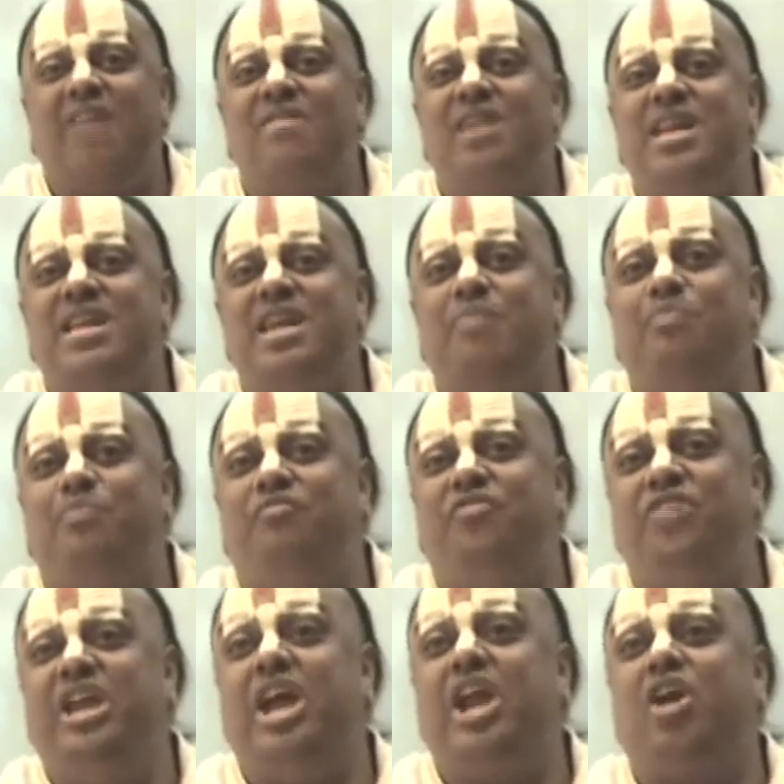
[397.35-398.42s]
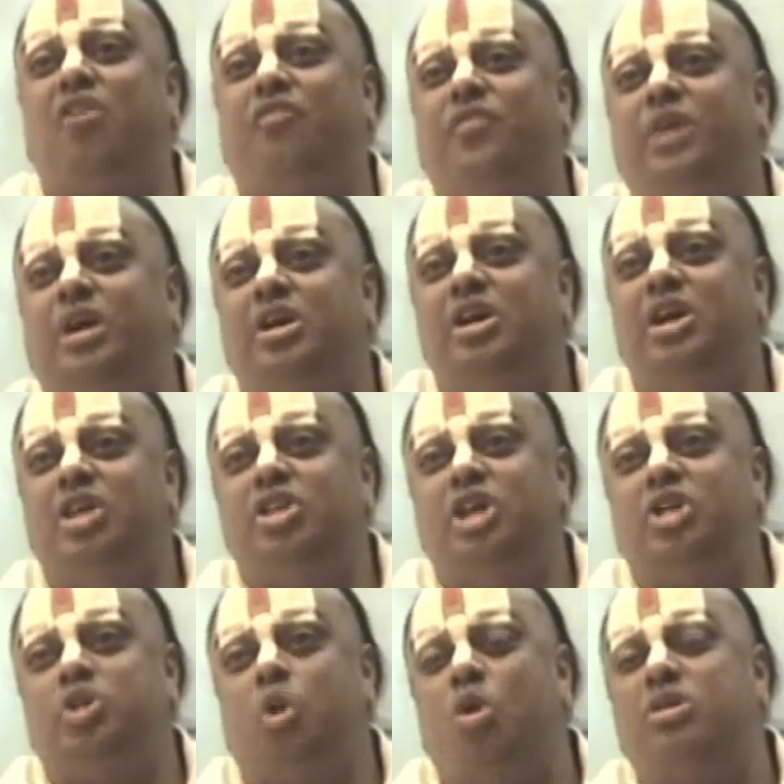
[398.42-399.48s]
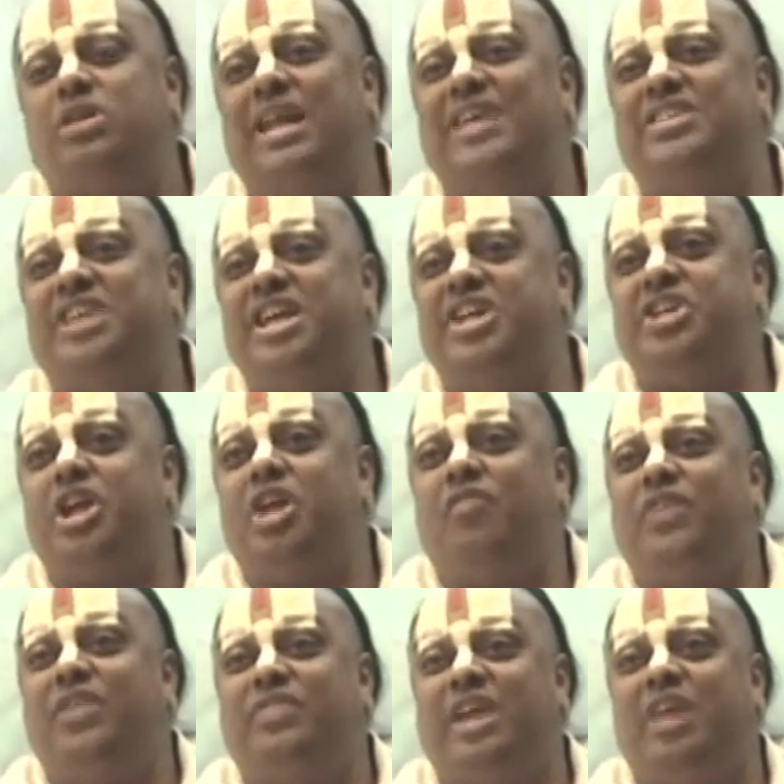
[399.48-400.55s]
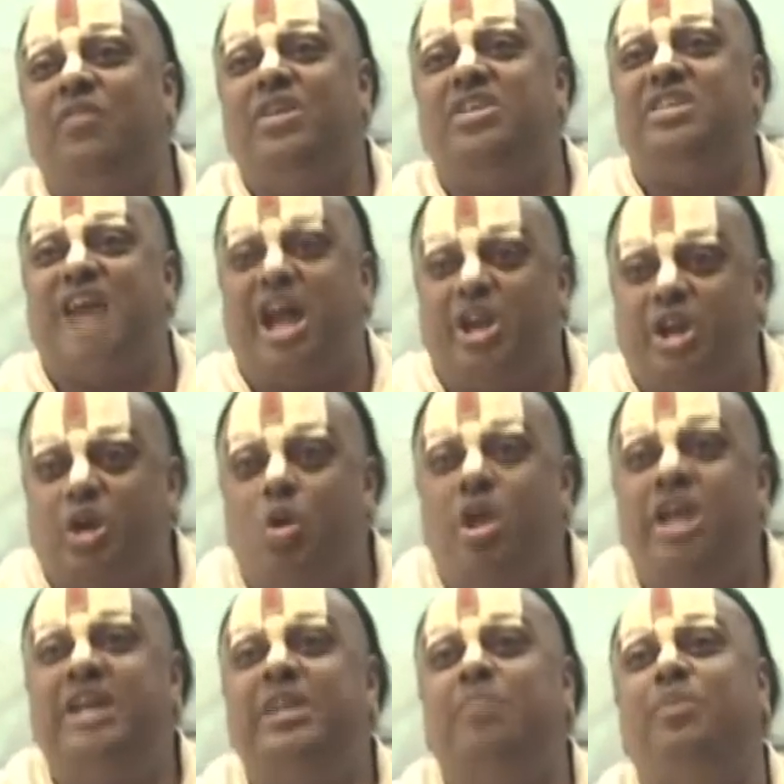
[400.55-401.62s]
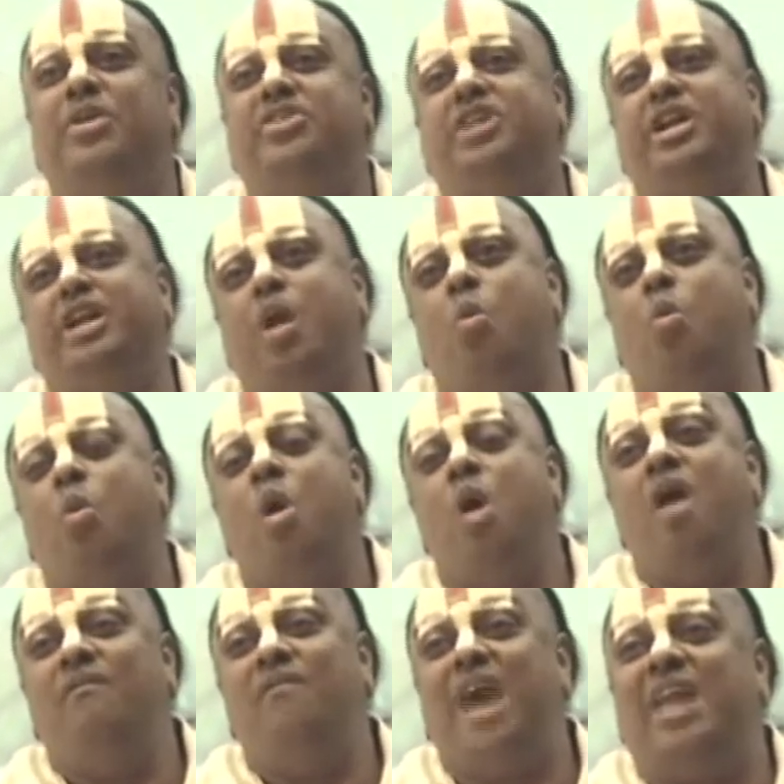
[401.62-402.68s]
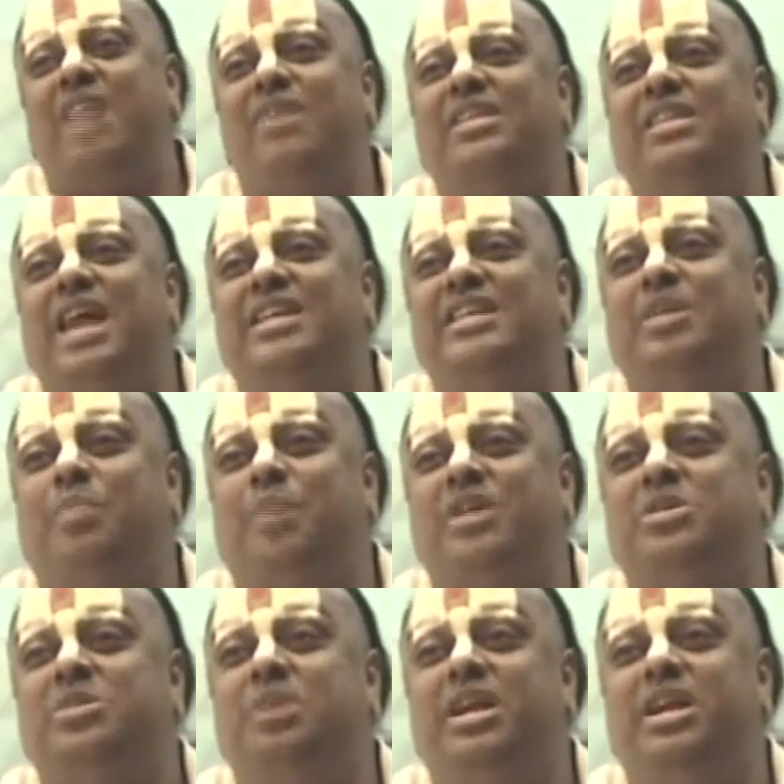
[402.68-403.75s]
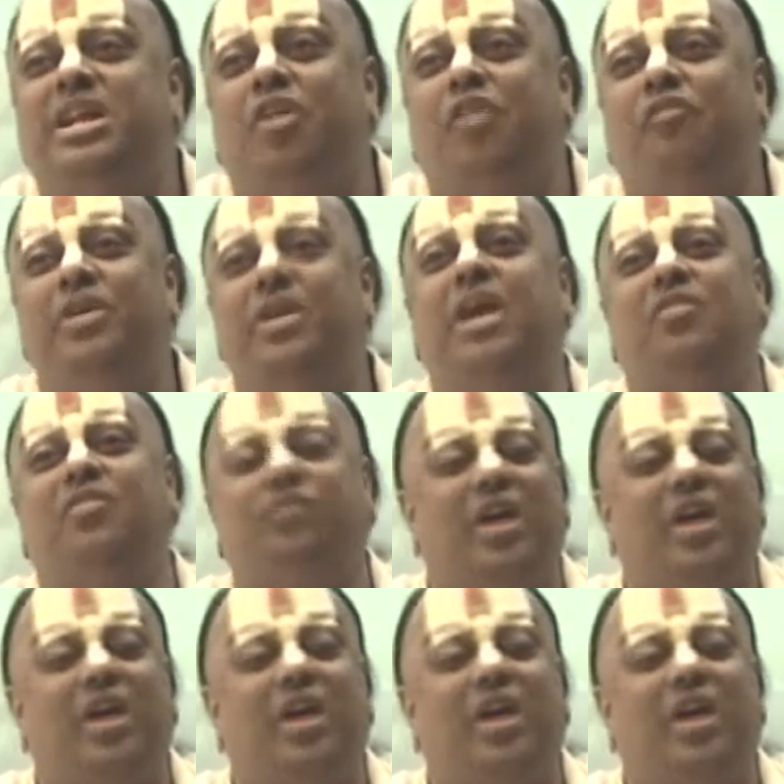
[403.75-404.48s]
wherever a fear of the total extinction of a thing which is undergoing depletion now, wherever there is a possibility of